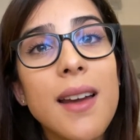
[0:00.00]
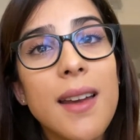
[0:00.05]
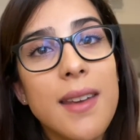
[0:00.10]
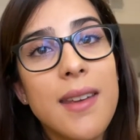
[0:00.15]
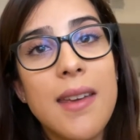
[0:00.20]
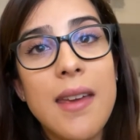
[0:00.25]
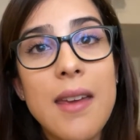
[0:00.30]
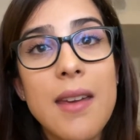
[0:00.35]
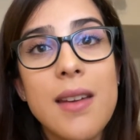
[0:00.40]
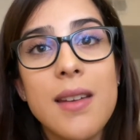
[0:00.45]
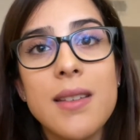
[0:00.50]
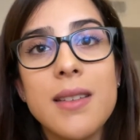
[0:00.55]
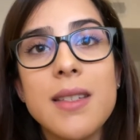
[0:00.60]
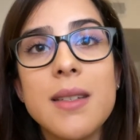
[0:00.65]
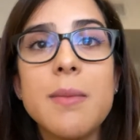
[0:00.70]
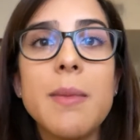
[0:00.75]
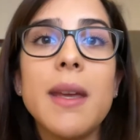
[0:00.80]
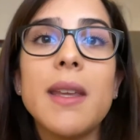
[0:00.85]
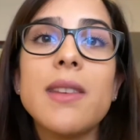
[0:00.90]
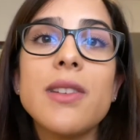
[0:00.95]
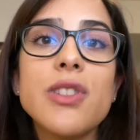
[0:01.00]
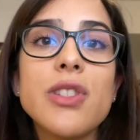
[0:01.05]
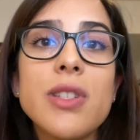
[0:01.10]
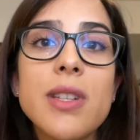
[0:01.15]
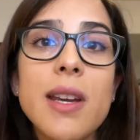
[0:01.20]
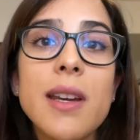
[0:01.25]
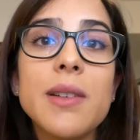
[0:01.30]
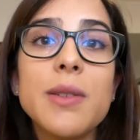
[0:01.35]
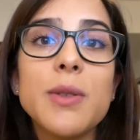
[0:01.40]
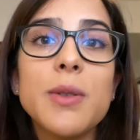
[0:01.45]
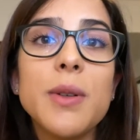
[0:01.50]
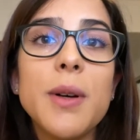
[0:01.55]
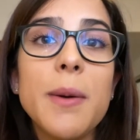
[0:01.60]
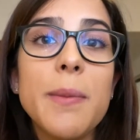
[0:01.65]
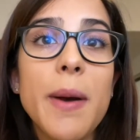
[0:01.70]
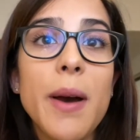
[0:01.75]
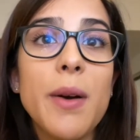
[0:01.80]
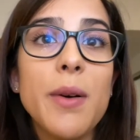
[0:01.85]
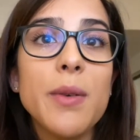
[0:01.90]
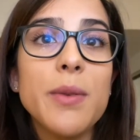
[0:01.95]
I can to make this channel
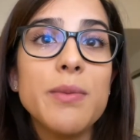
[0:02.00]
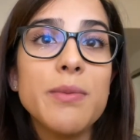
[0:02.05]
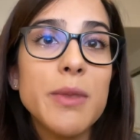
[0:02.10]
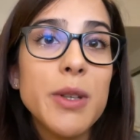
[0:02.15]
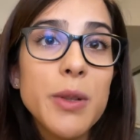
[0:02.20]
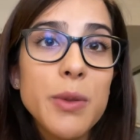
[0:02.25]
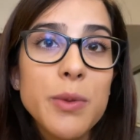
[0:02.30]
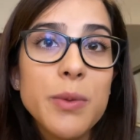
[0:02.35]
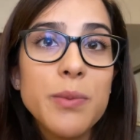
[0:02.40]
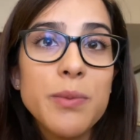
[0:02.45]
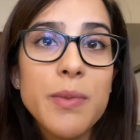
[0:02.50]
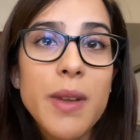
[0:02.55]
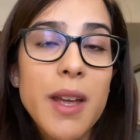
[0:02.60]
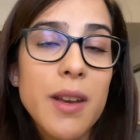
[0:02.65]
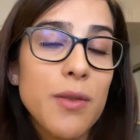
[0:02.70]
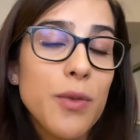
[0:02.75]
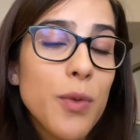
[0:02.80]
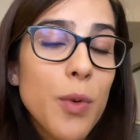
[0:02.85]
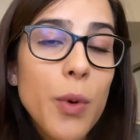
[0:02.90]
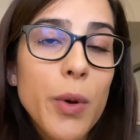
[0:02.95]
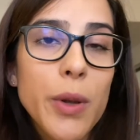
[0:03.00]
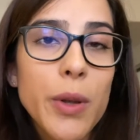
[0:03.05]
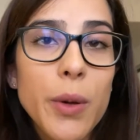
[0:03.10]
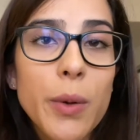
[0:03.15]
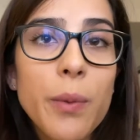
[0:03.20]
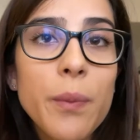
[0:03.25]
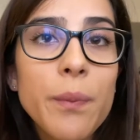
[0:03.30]
about you and for you.